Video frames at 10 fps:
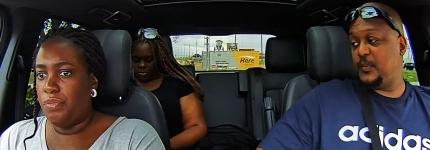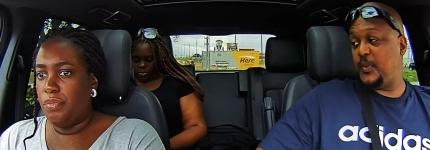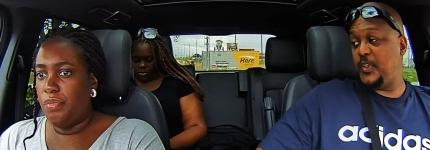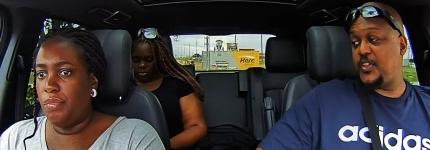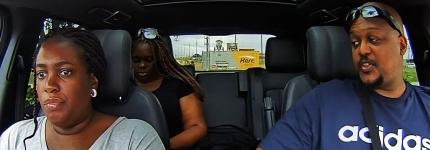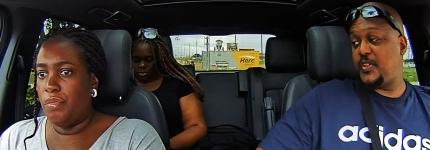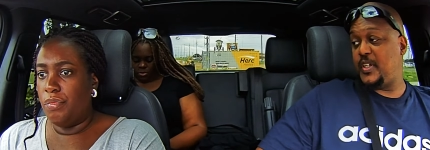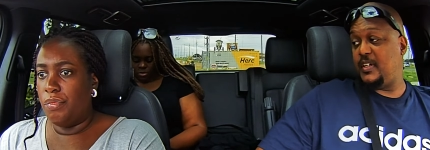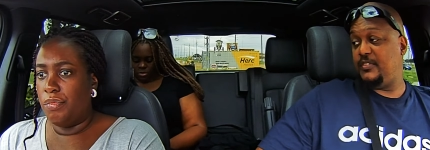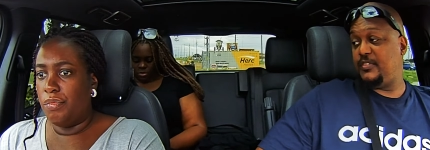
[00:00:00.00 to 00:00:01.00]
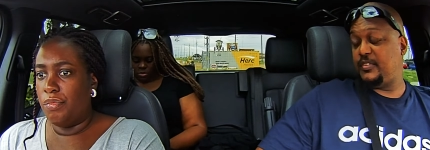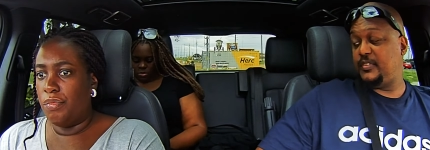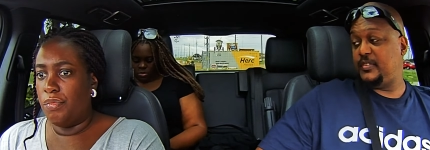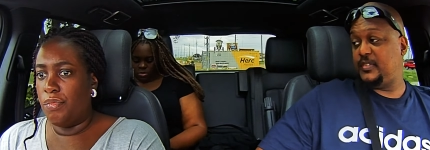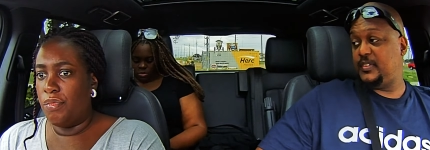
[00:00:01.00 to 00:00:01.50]
Speaker 1: what did you have?
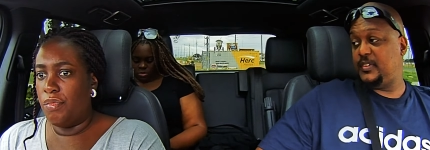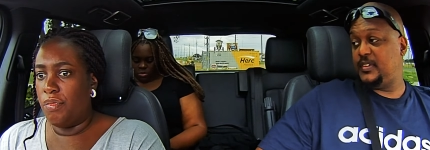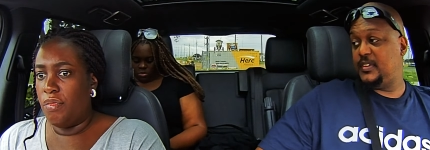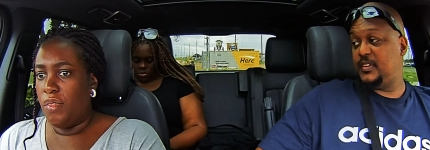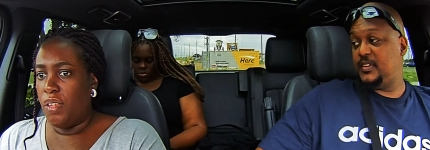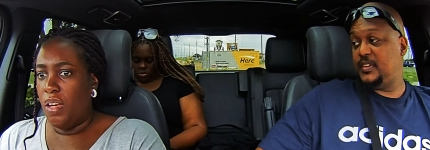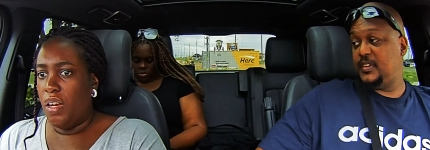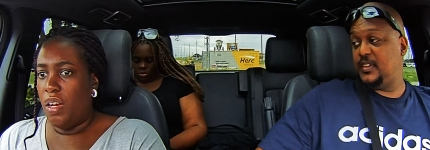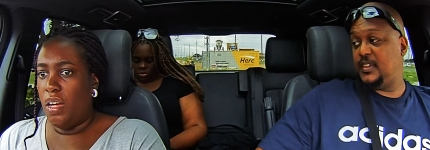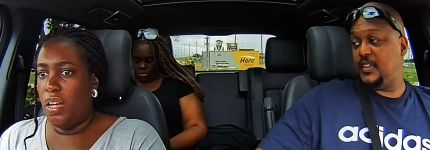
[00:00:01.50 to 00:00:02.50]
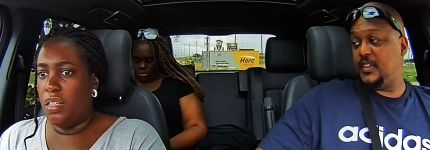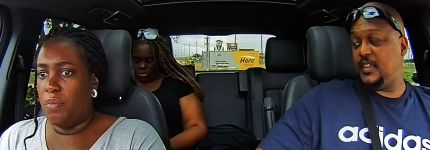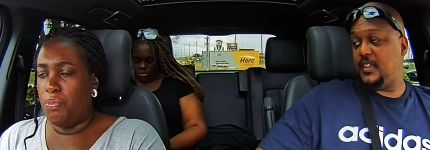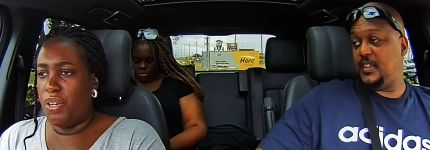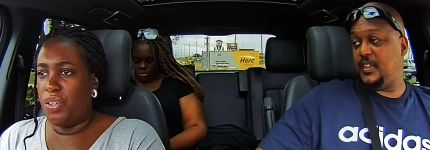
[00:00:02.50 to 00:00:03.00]
I had a
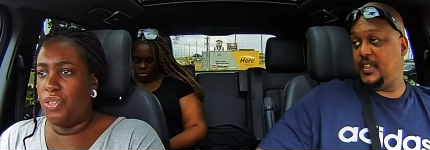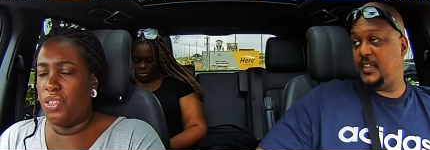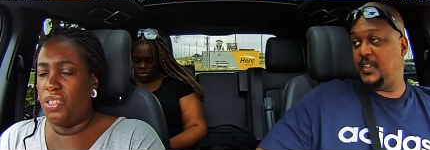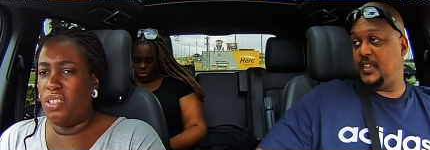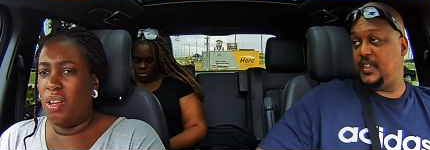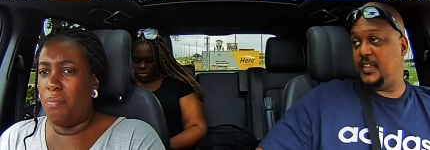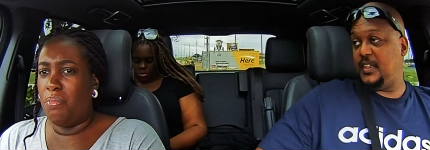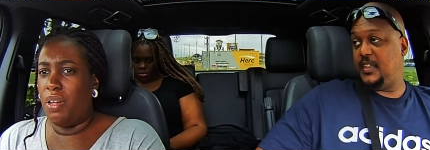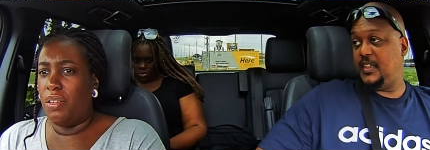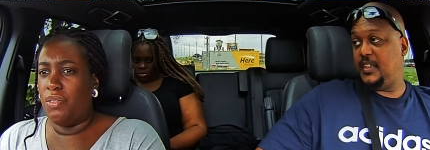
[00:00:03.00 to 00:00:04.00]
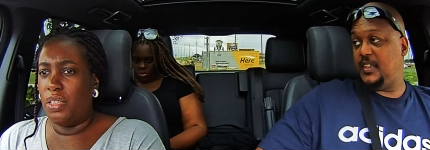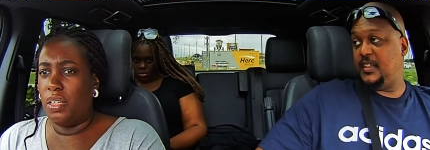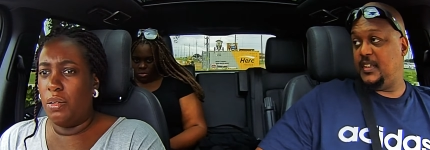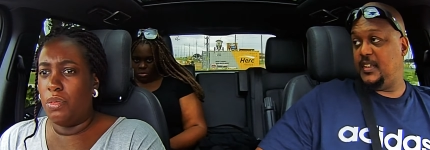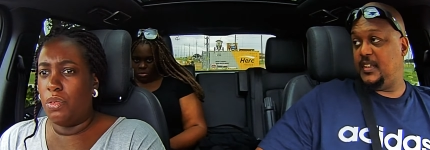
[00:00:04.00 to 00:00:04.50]
breakfast sample, I think
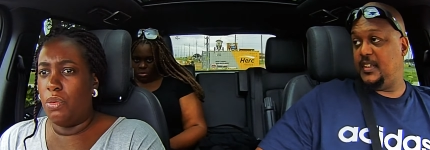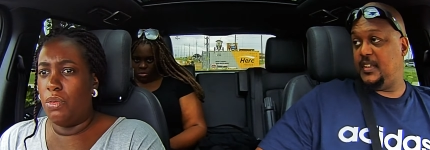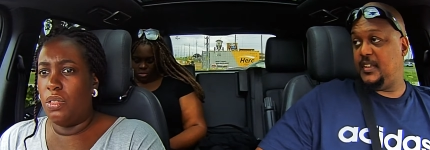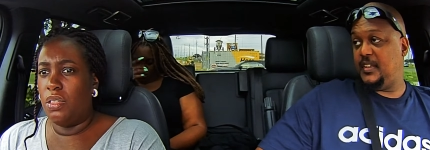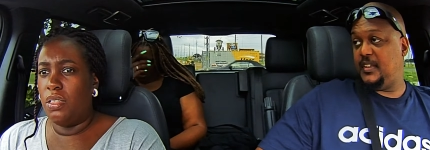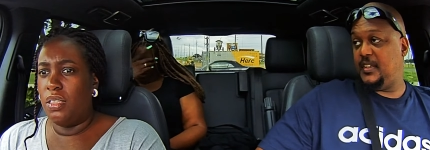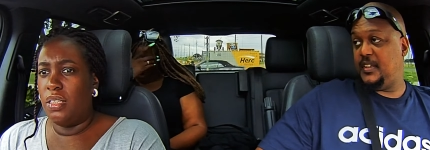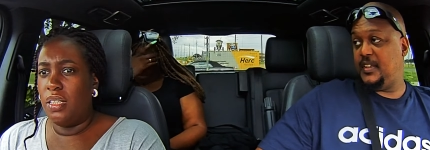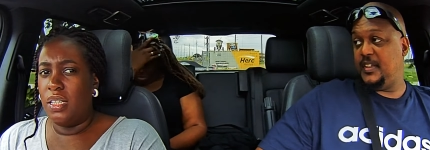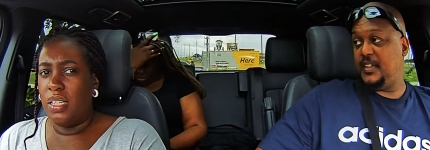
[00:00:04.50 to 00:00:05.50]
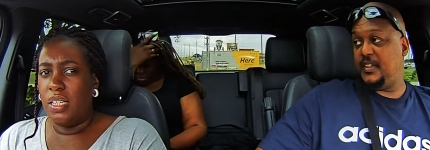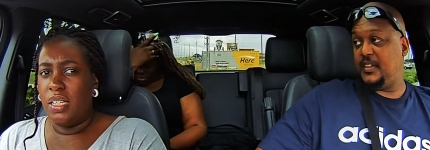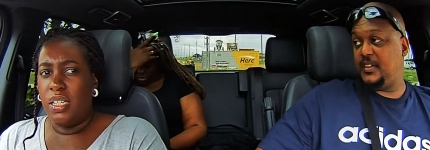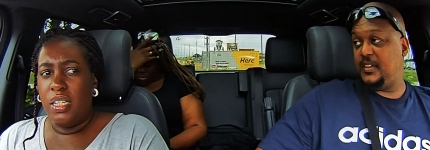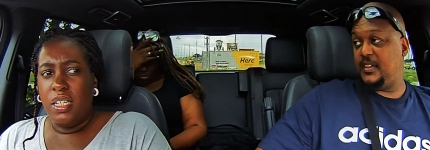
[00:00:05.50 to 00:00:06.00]
it was called. Yeah.
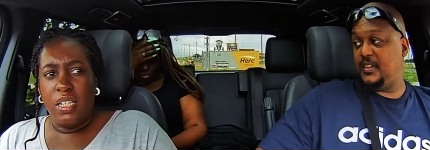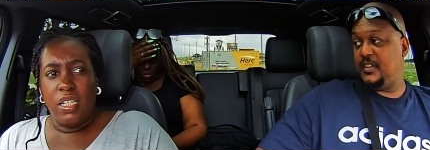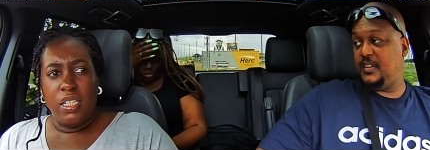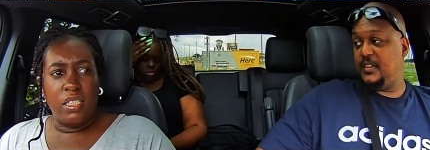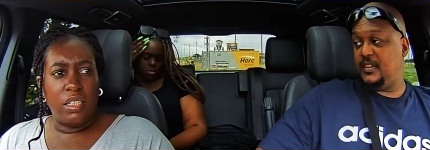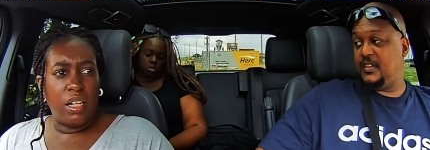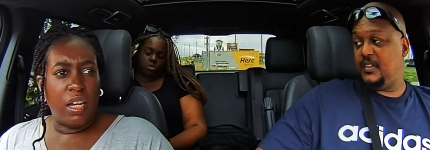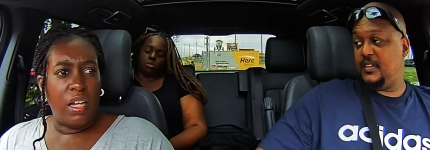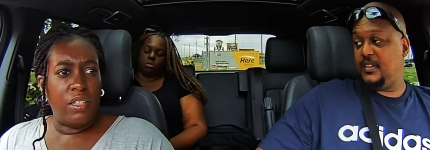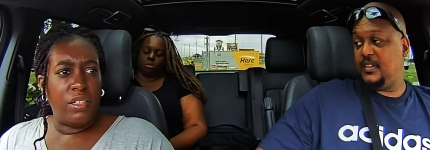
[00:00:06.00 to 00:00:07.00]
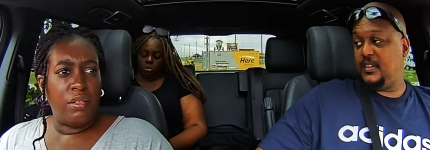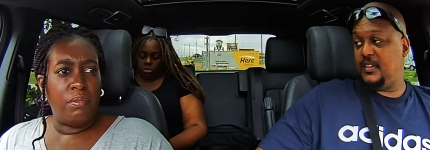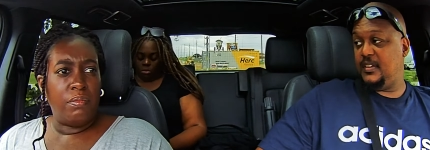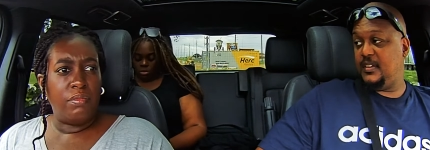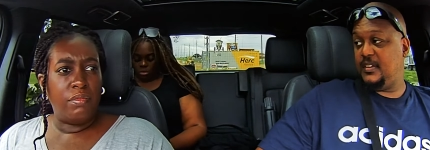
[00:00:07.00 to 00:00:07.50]
And it had um,